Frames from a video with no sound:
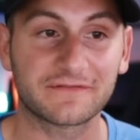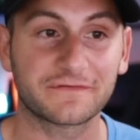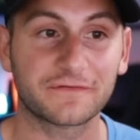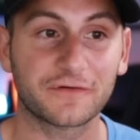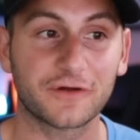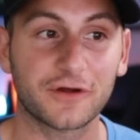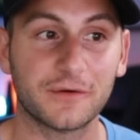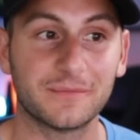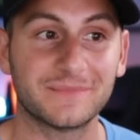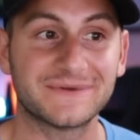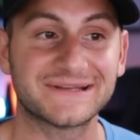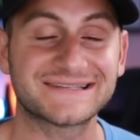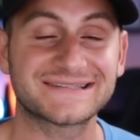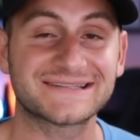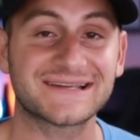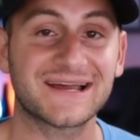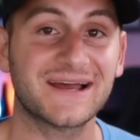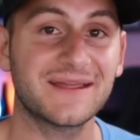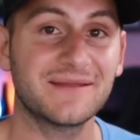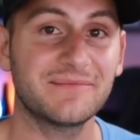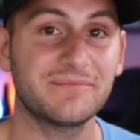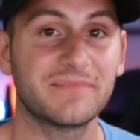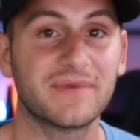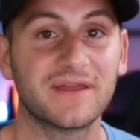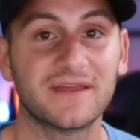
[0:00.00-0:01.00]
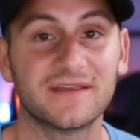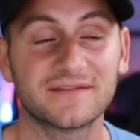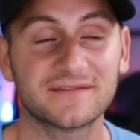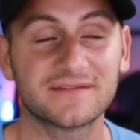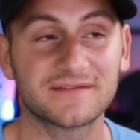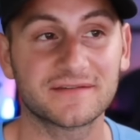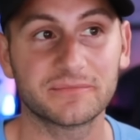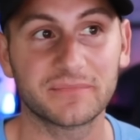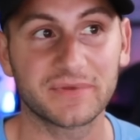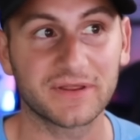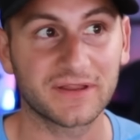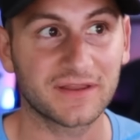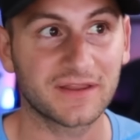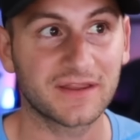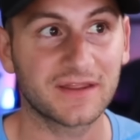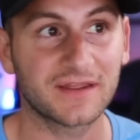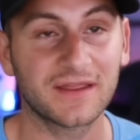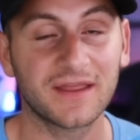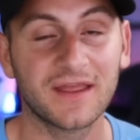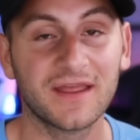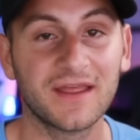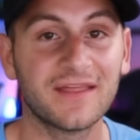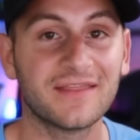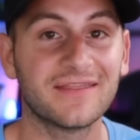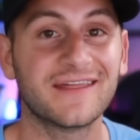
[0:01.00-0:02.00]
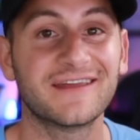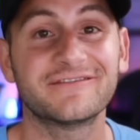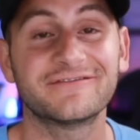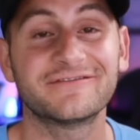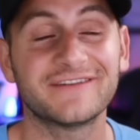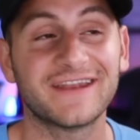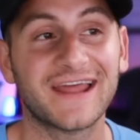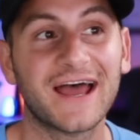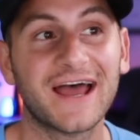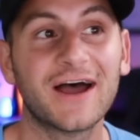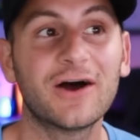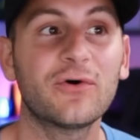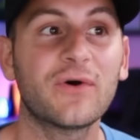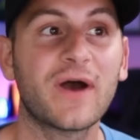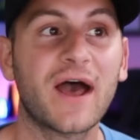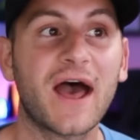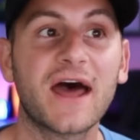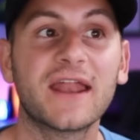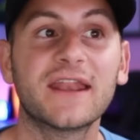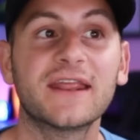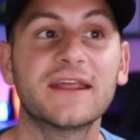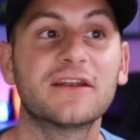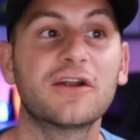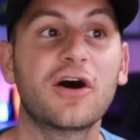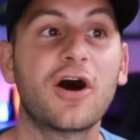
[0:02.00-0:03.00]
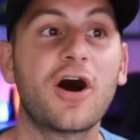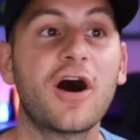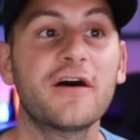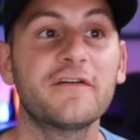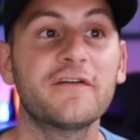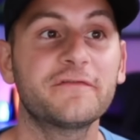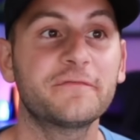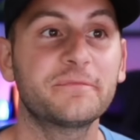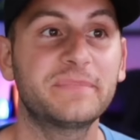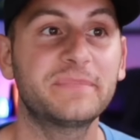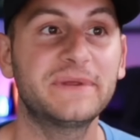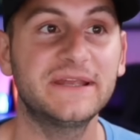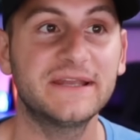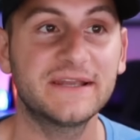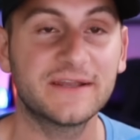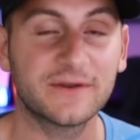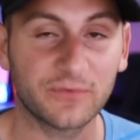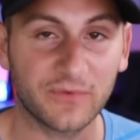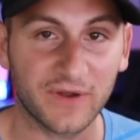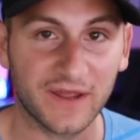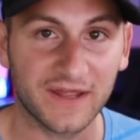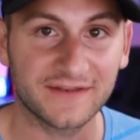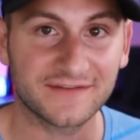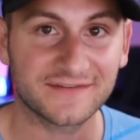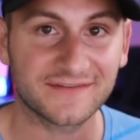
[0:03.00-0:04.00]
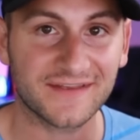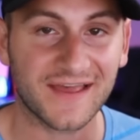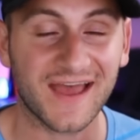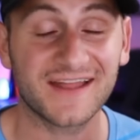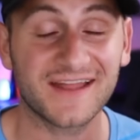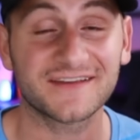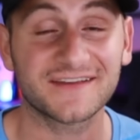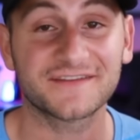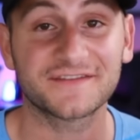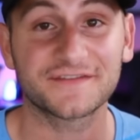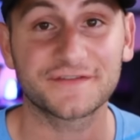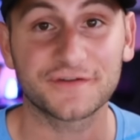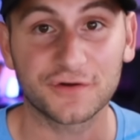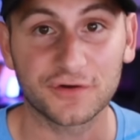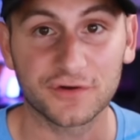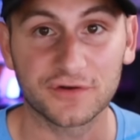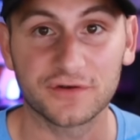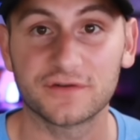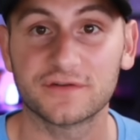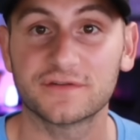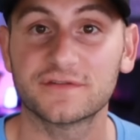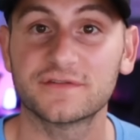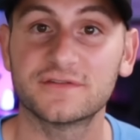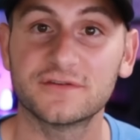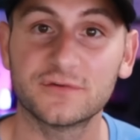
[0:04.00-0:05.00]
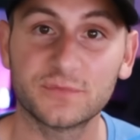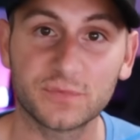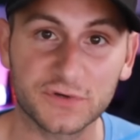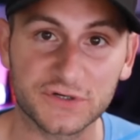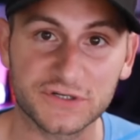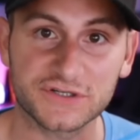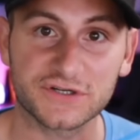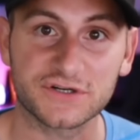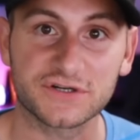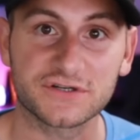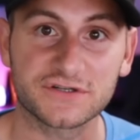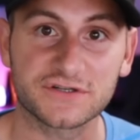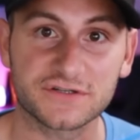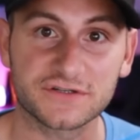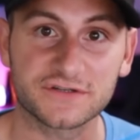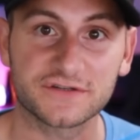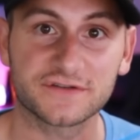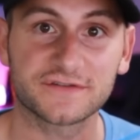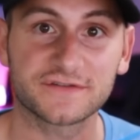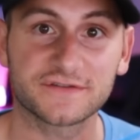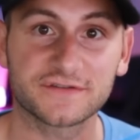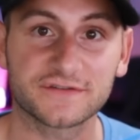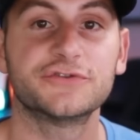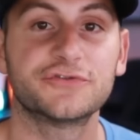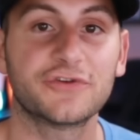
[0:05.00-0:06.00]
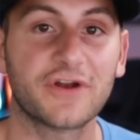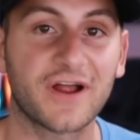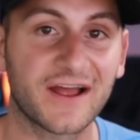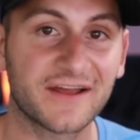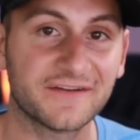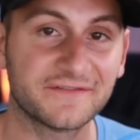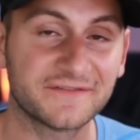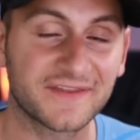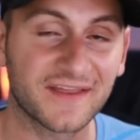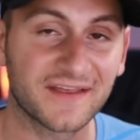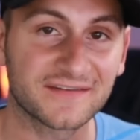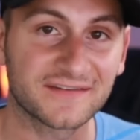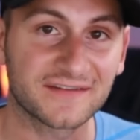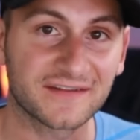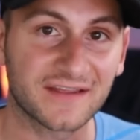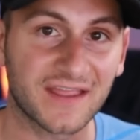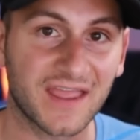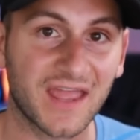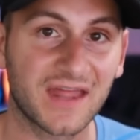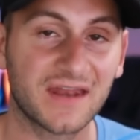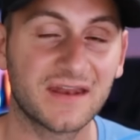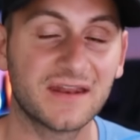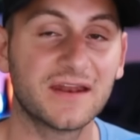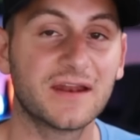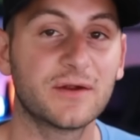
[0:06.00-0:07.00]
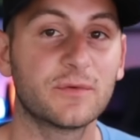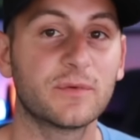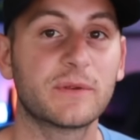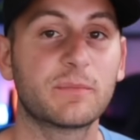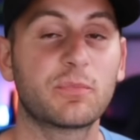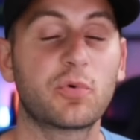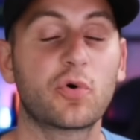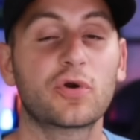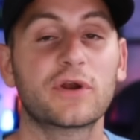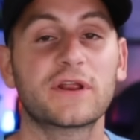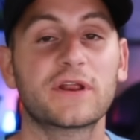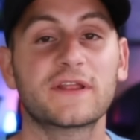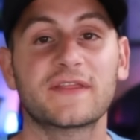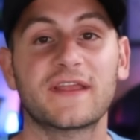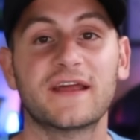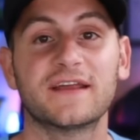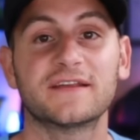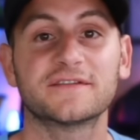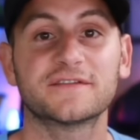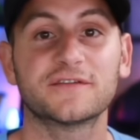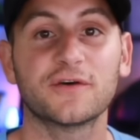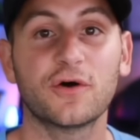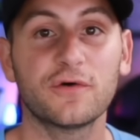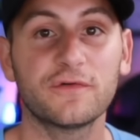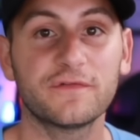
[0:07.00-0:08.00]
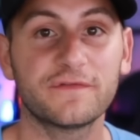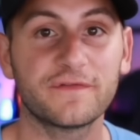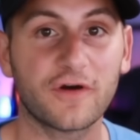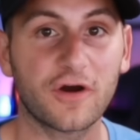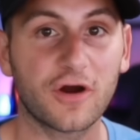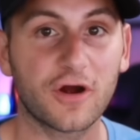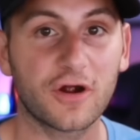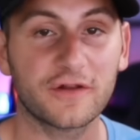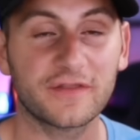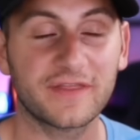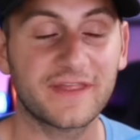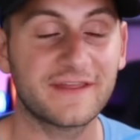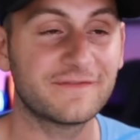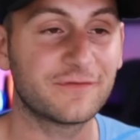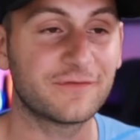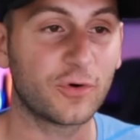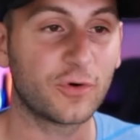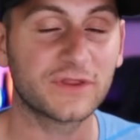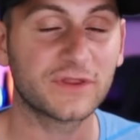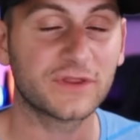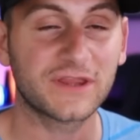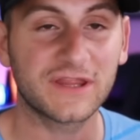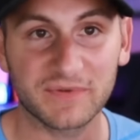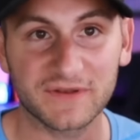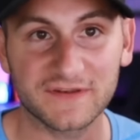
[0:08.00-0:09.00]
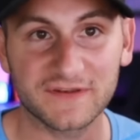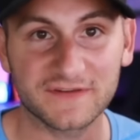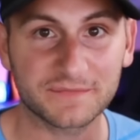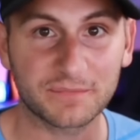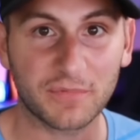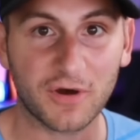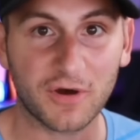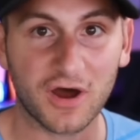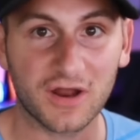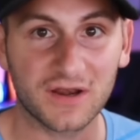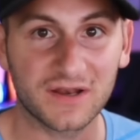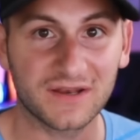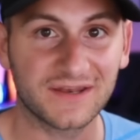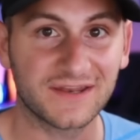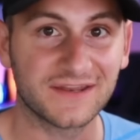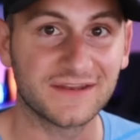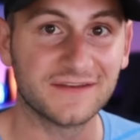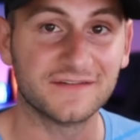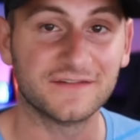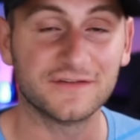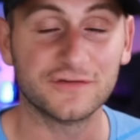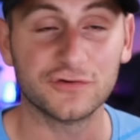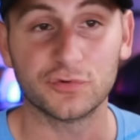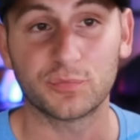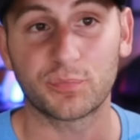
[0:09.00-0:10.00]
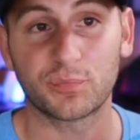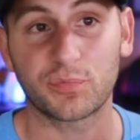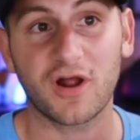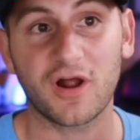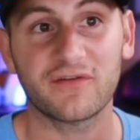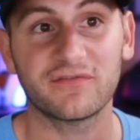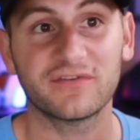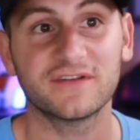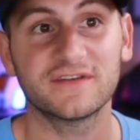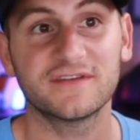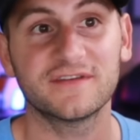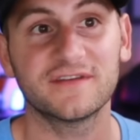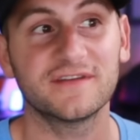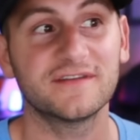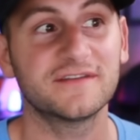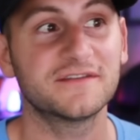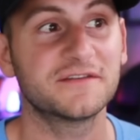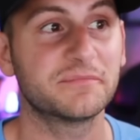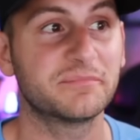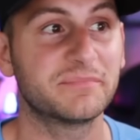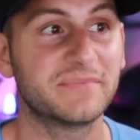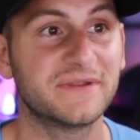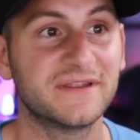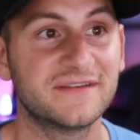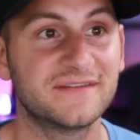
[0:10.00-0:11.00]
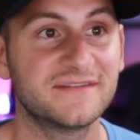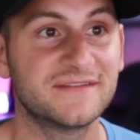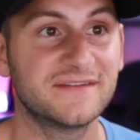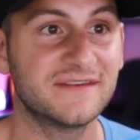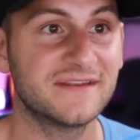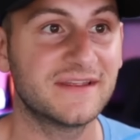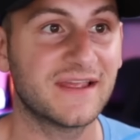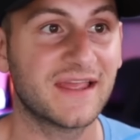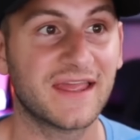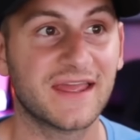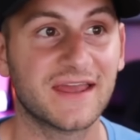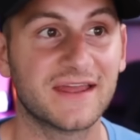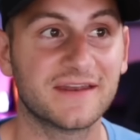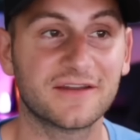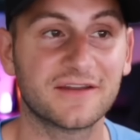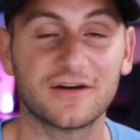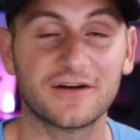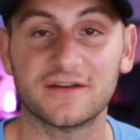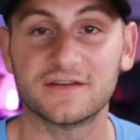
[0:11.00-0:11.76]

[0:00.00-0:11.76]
from time-based billing, they've now added off-peak rates at certain superchargers. Drive Tesla Canada reporting that so far they've only been spotted in 2 provinces, BC and